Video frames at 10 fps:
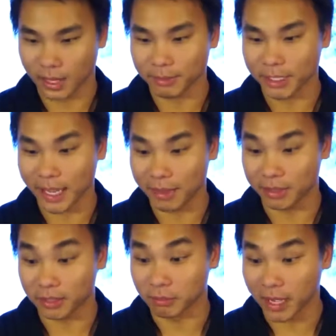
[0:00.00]
I'm a guy,
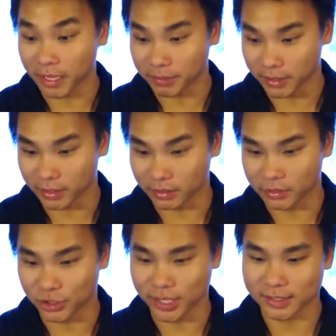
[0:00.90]
but in my
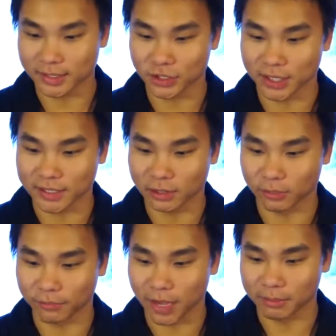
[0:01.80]
opinion, Jason and Jesse
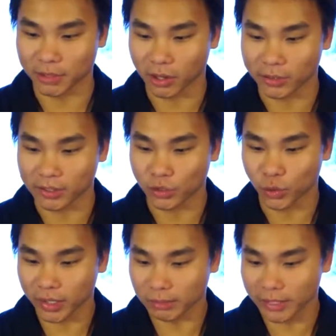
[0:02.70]
look fine but aren't
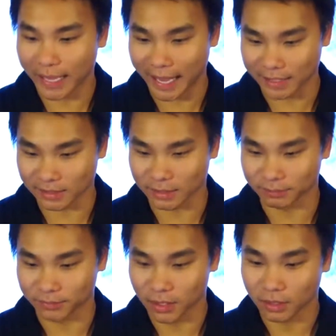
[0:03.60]
incredibly
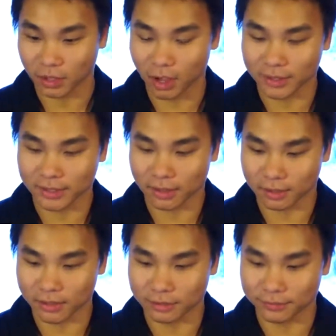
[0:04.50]
handsome. Kong is
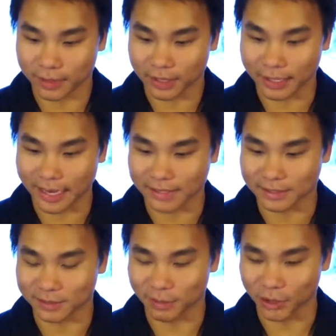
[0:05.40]
ugly as fuck and has
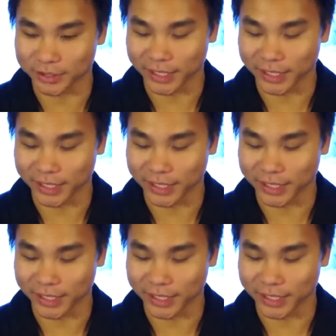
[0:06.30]
a small